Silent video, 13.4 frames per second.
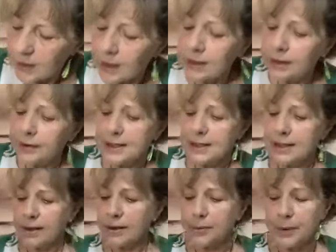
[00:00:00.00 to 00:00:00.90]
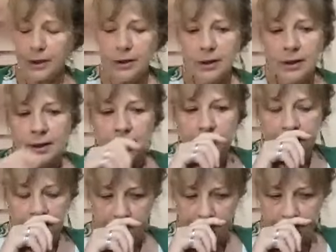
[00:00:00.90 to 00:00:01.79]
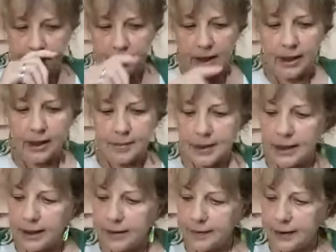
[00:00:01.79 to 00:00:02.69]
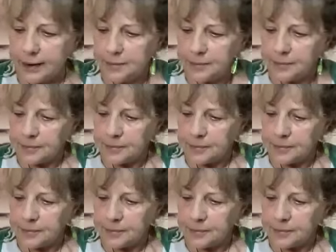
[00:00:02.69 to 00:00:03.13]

And there is another one, the liver.